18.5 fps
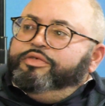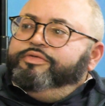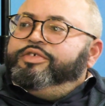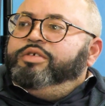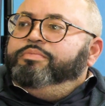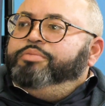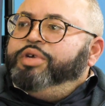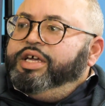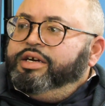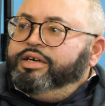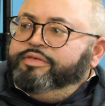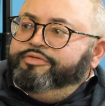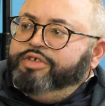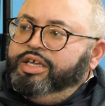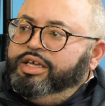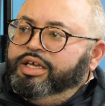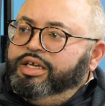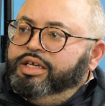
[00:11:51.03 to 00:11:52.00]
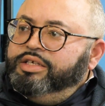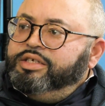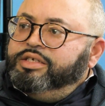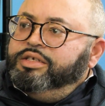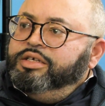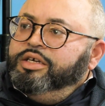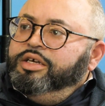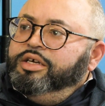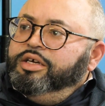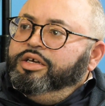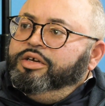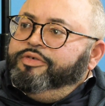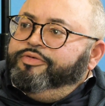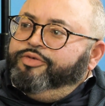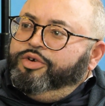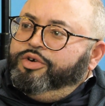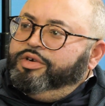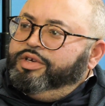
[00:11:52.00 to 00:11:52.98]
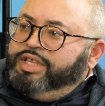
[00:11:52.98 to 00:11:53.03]
of competitive edge
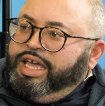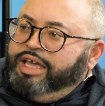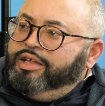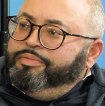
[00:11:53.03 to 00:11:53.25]
for that?